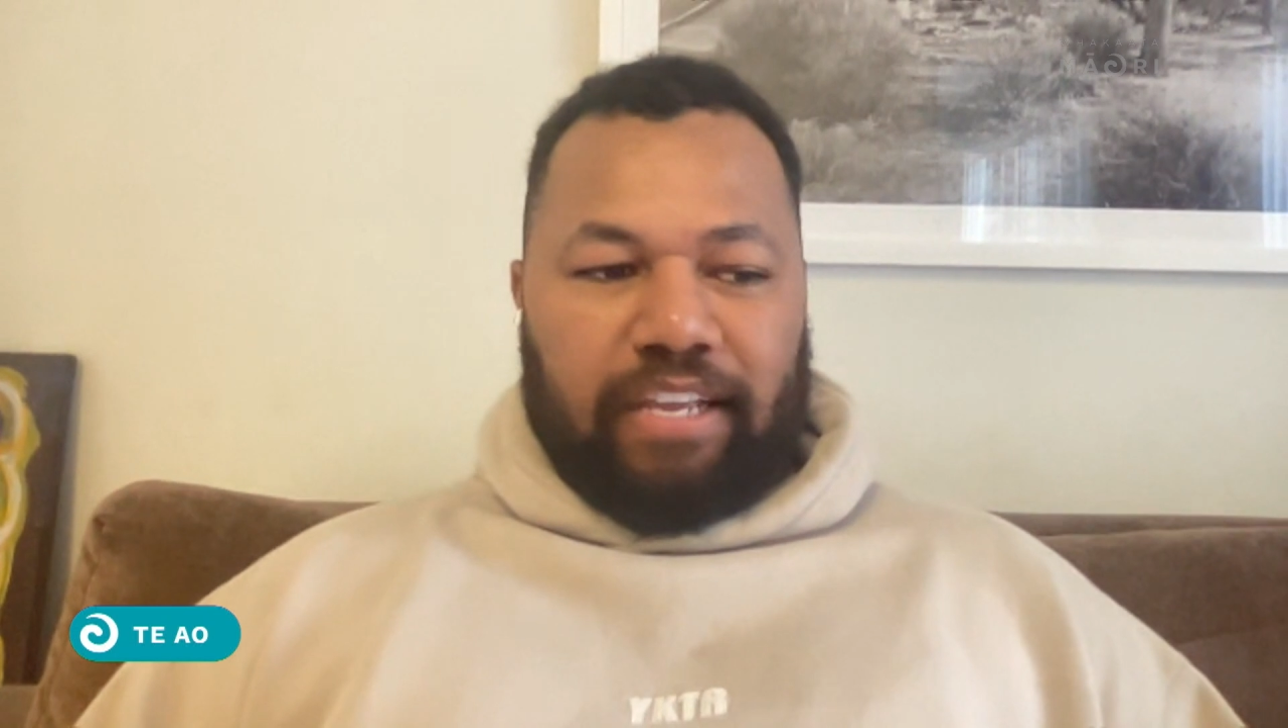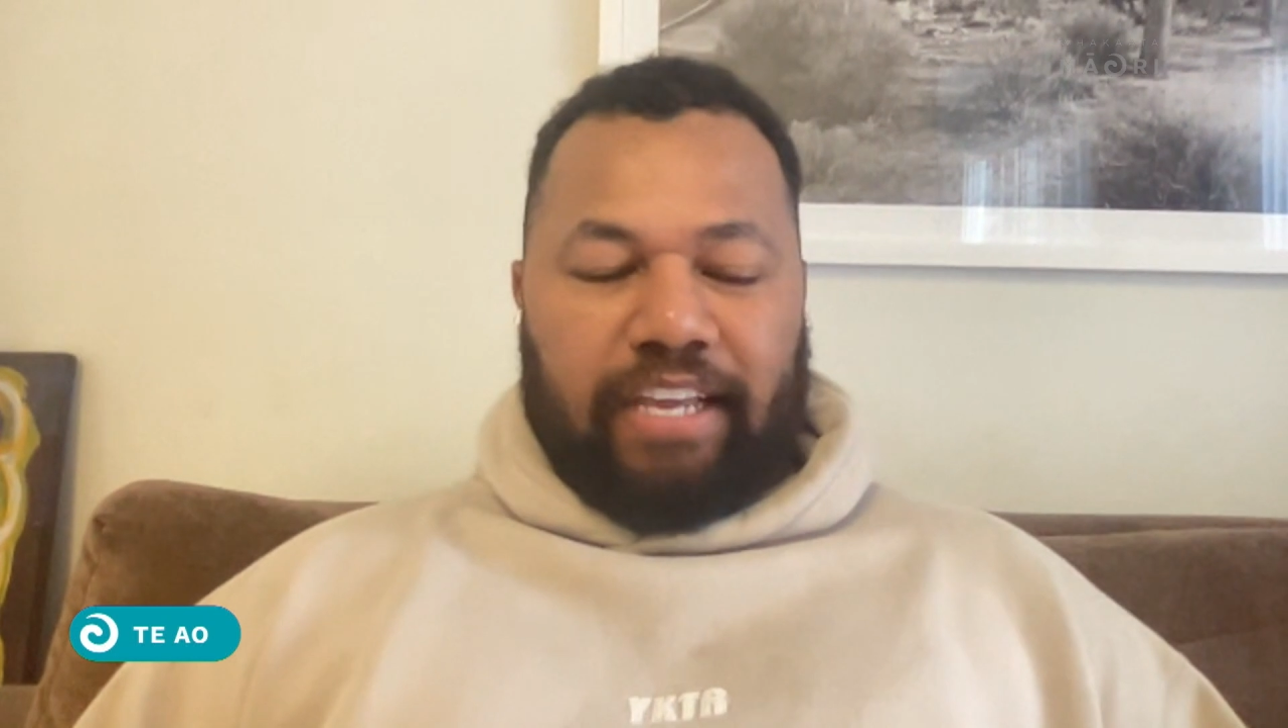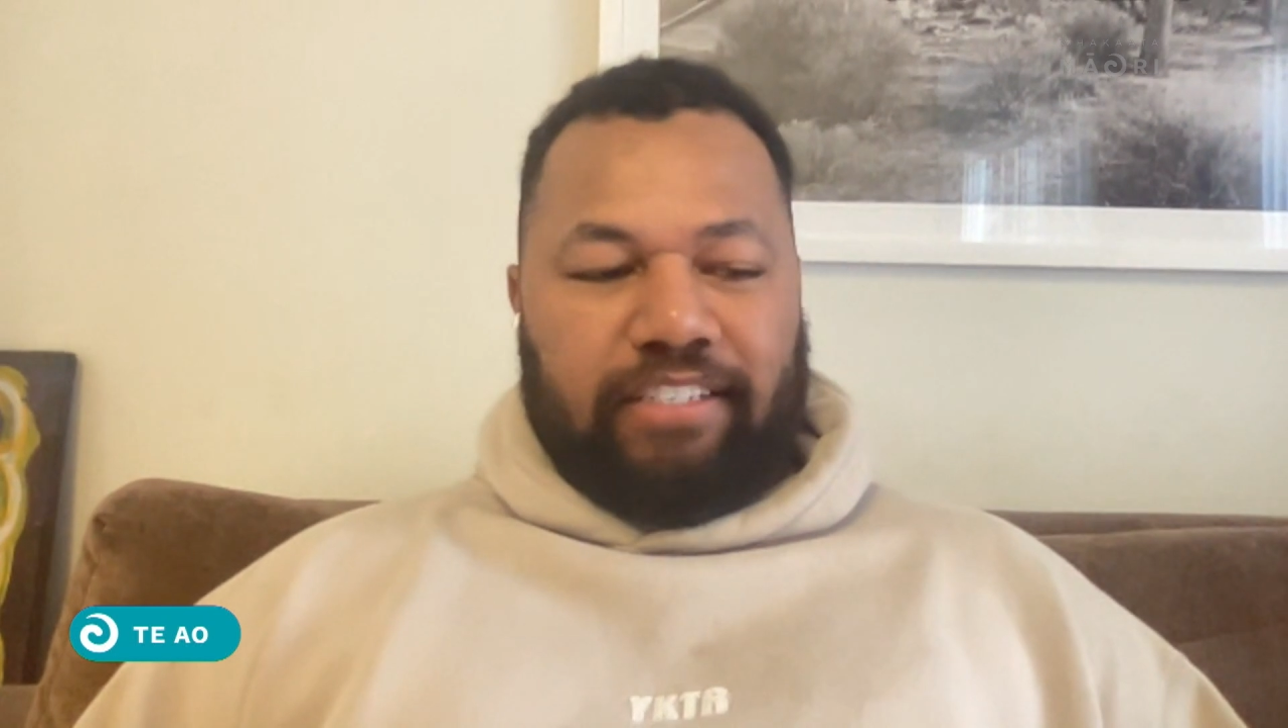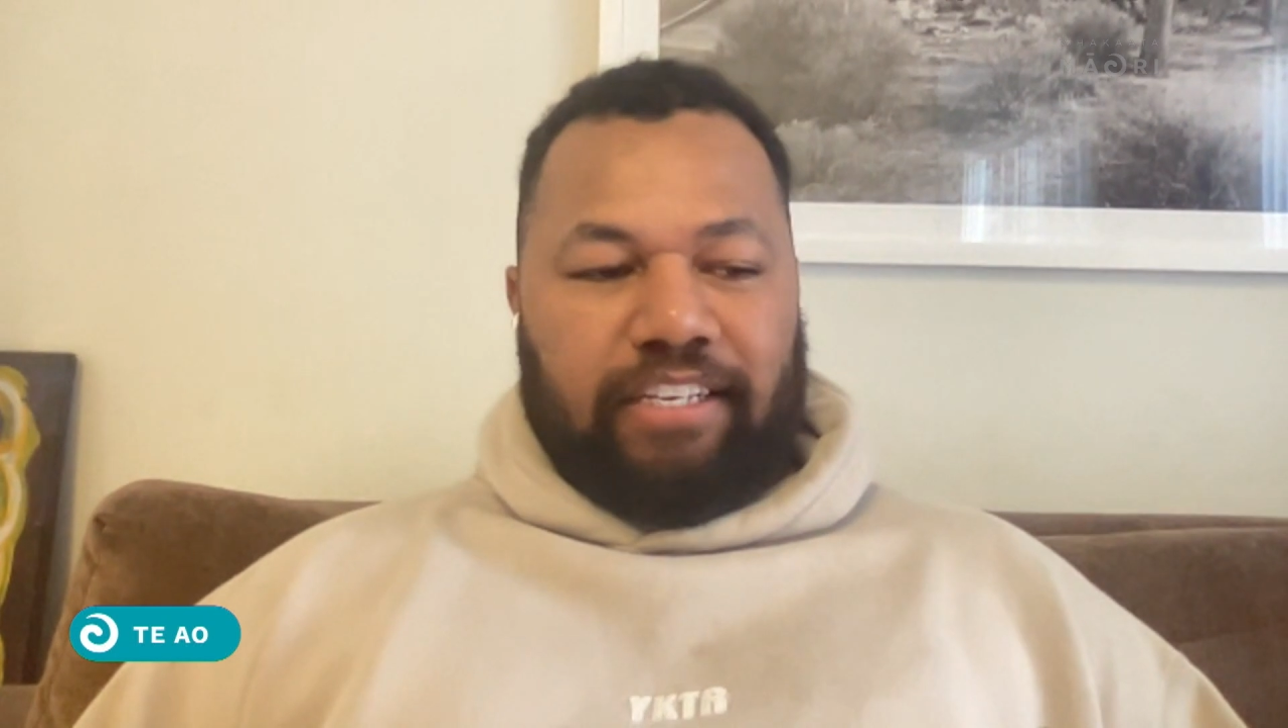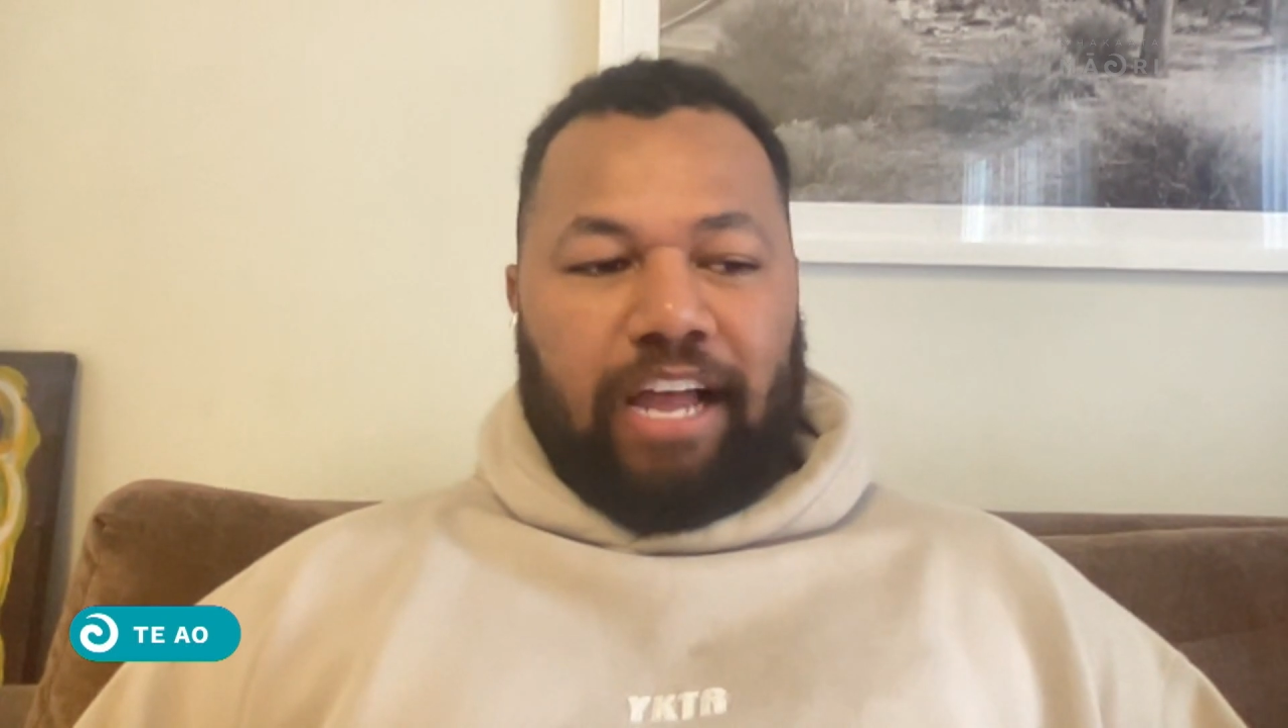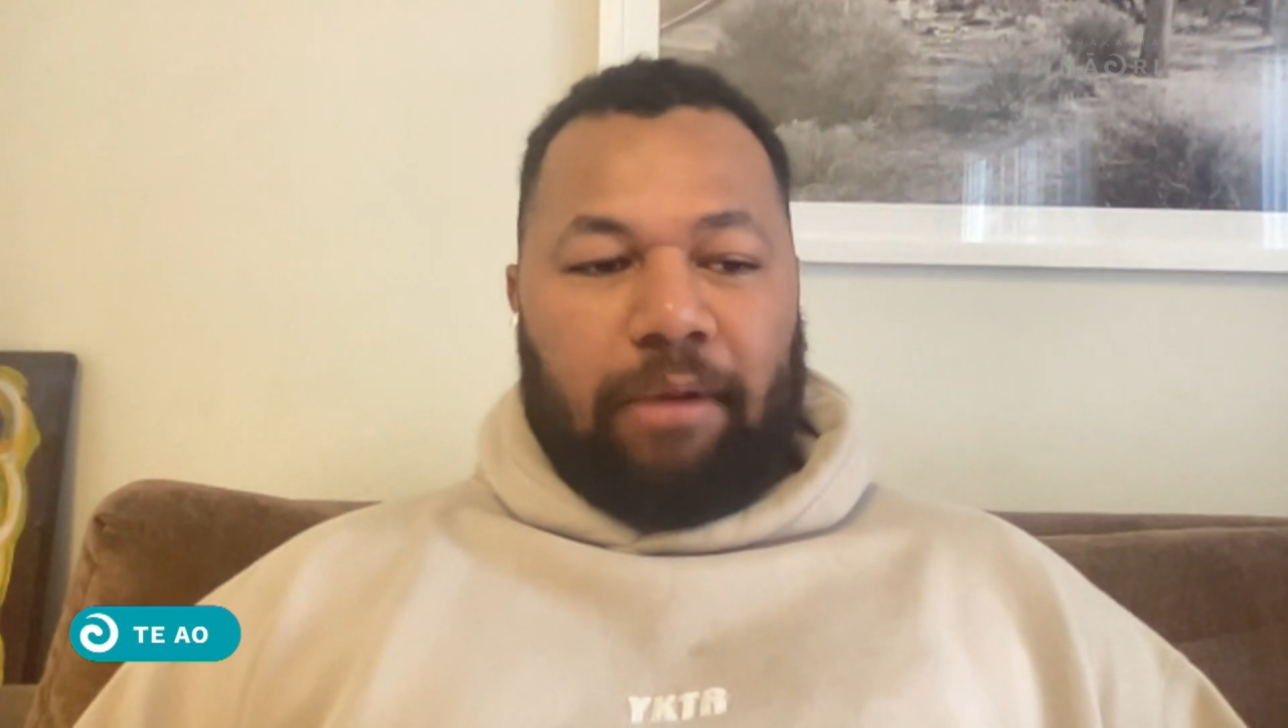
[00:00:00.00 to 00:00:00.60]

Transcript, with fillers: he's a